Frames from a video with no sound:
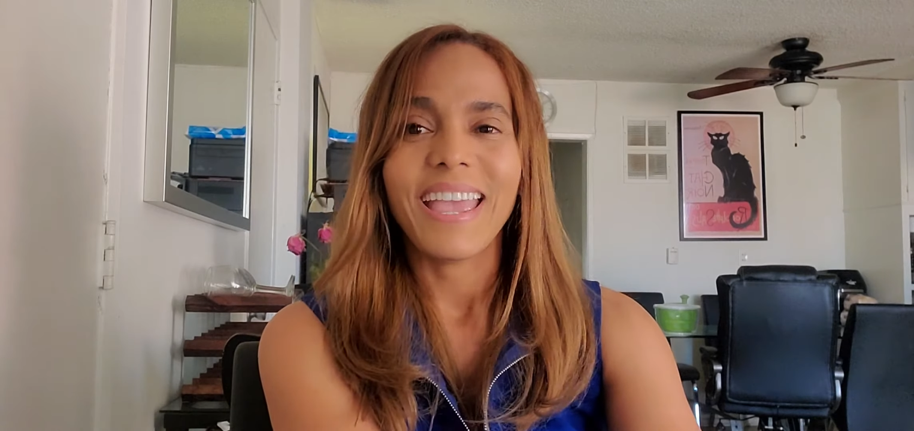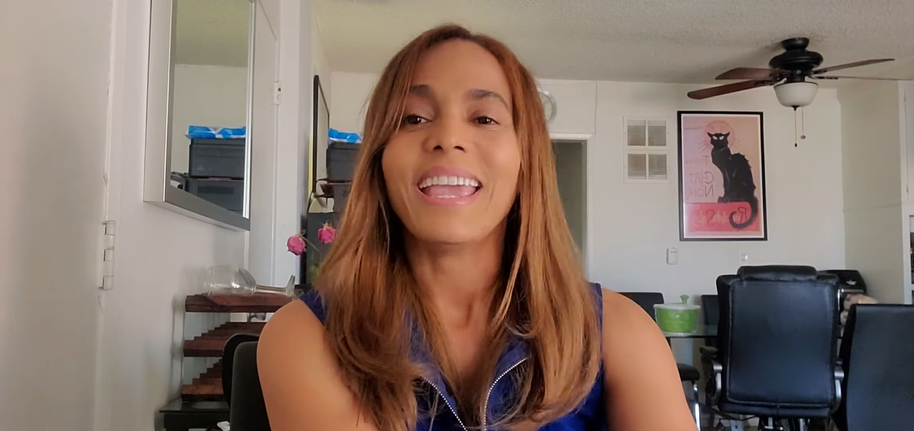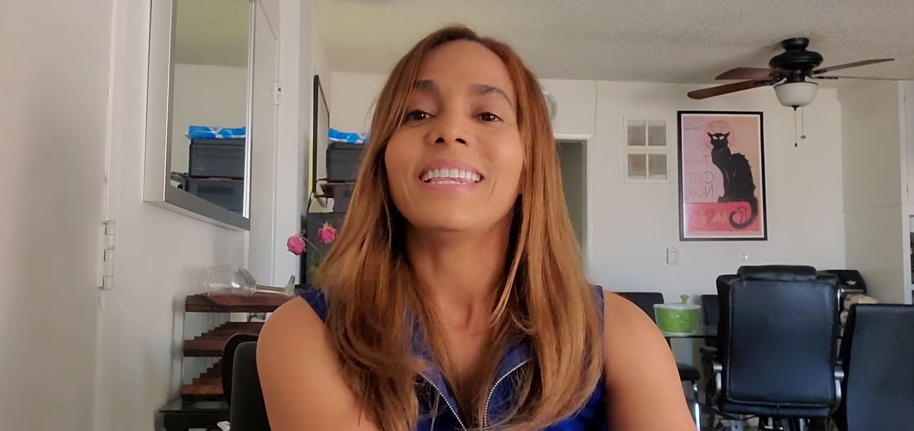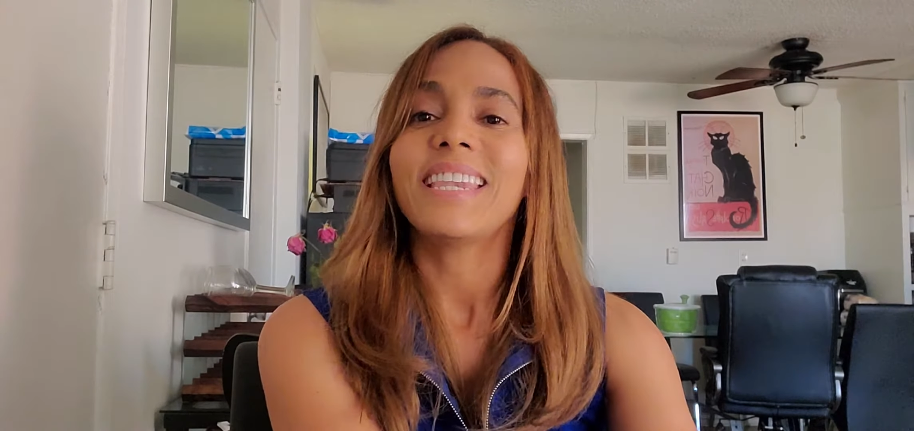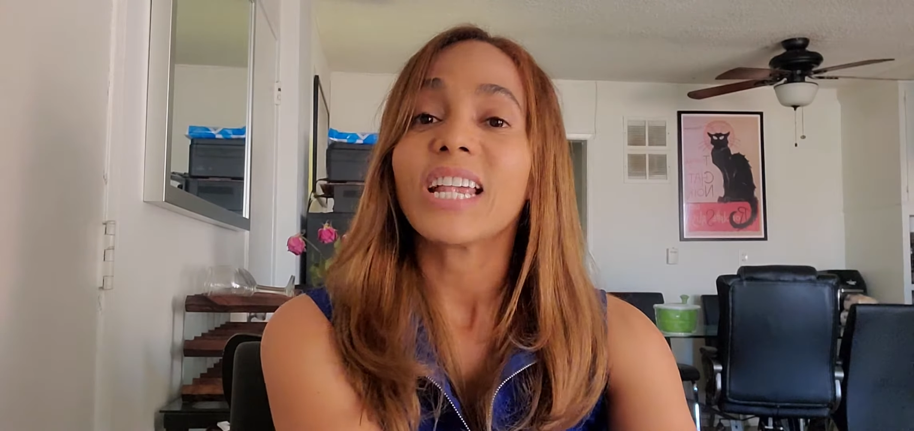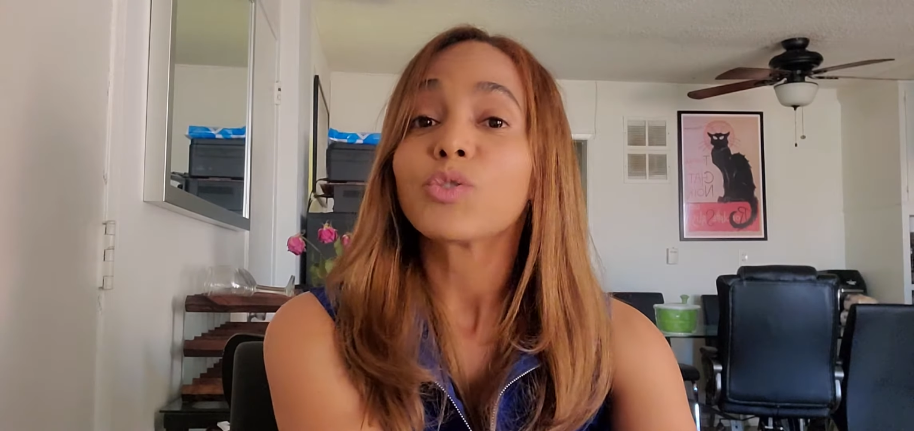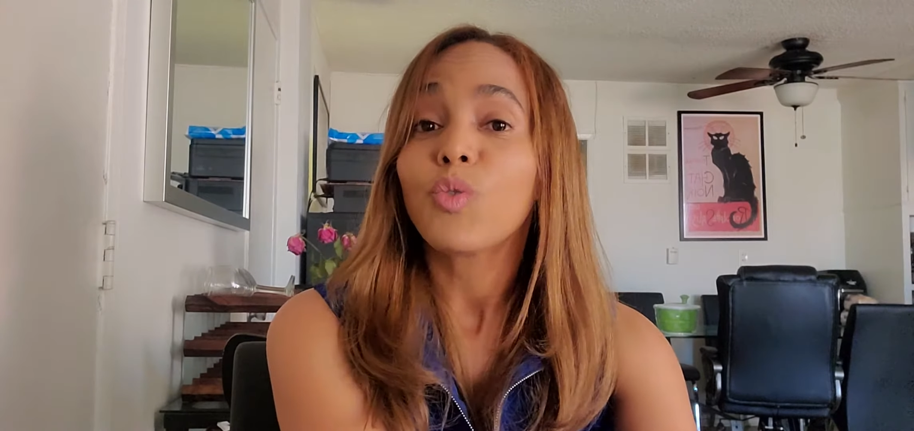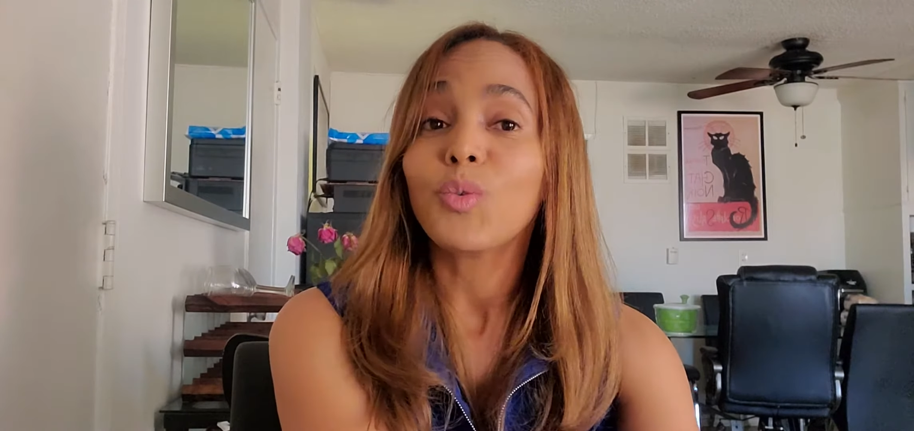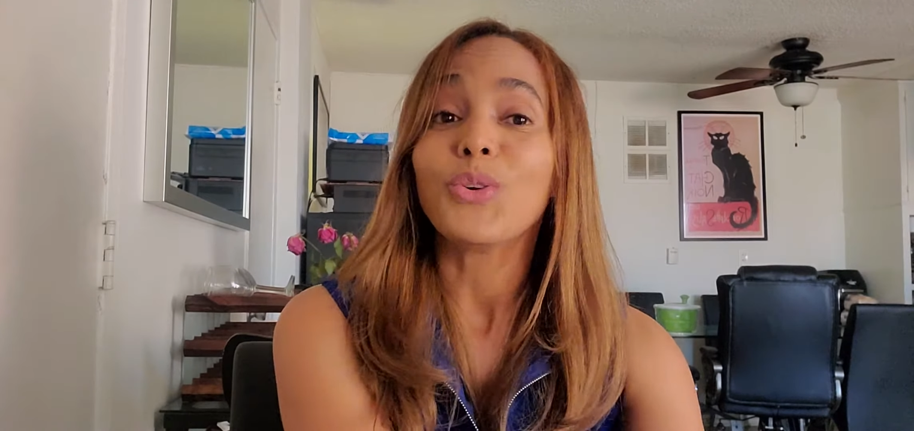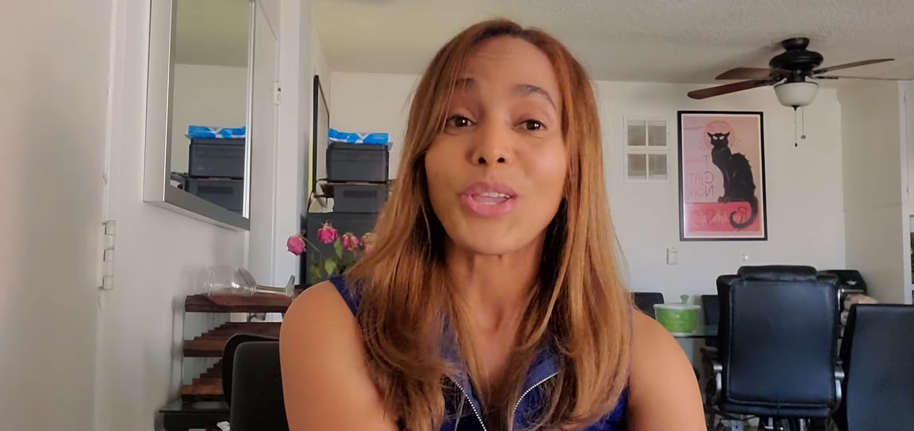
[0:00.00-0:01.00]
And that's
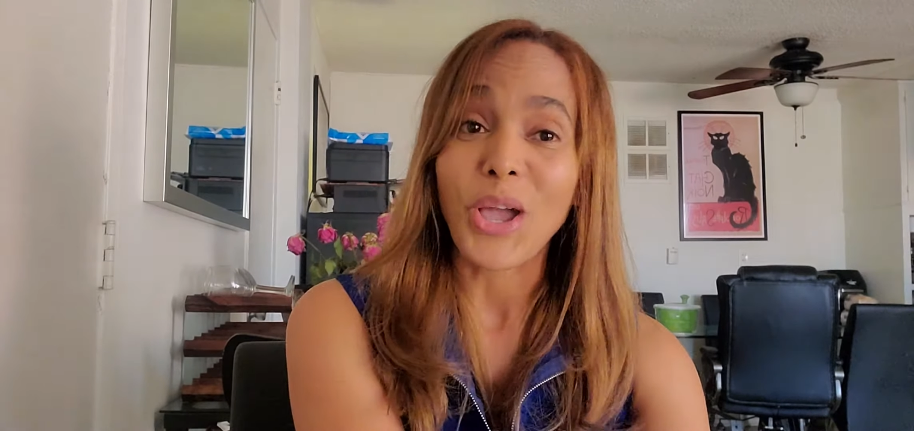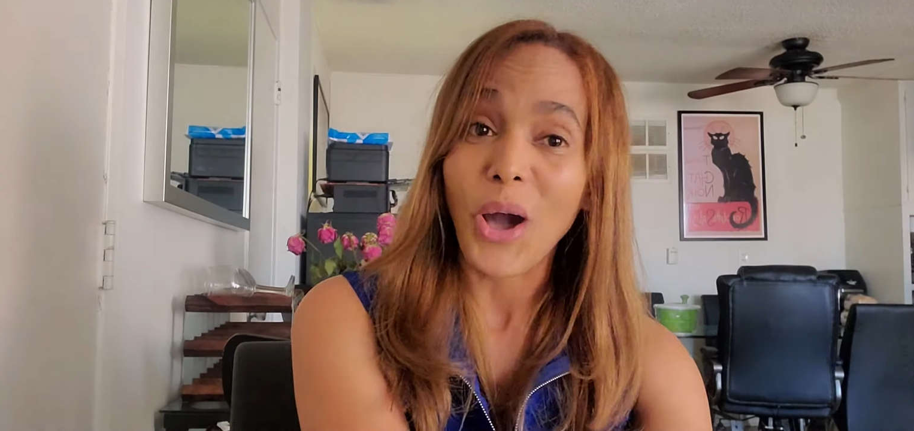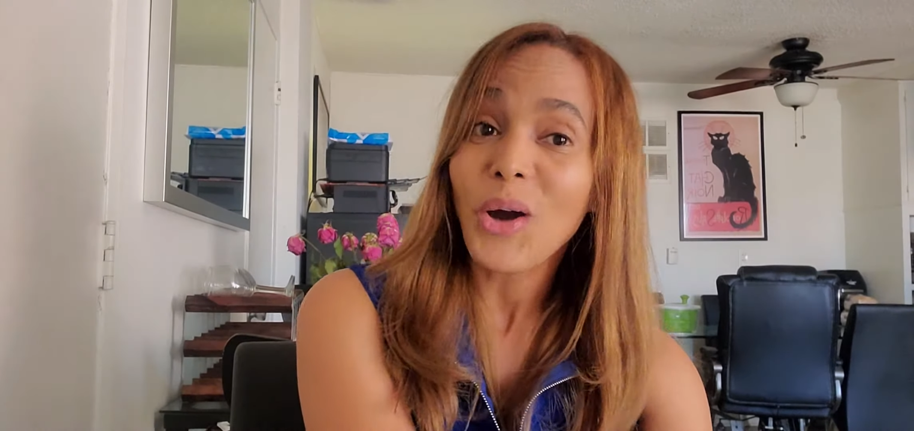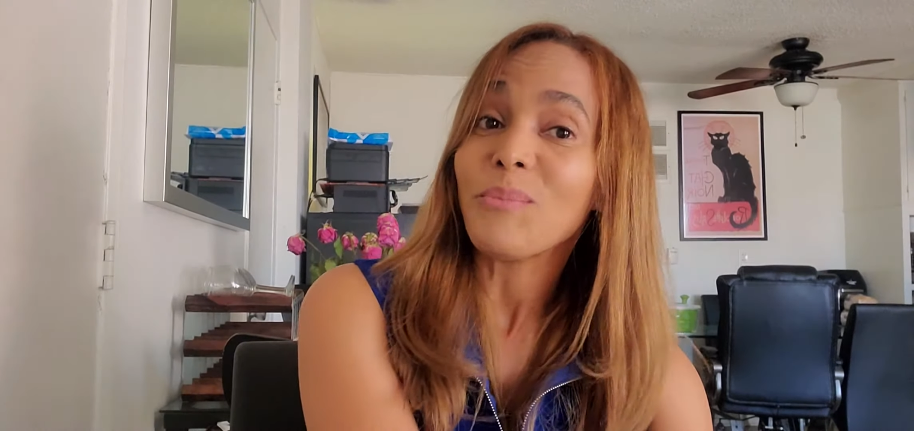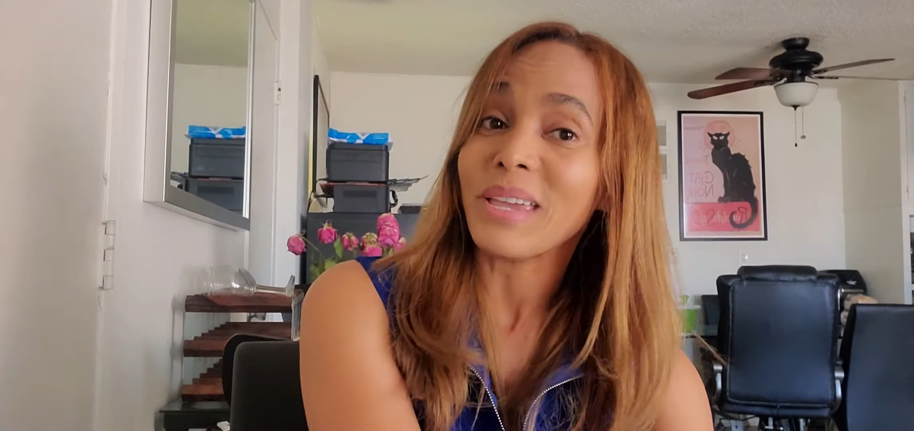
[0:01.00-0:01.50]
where we come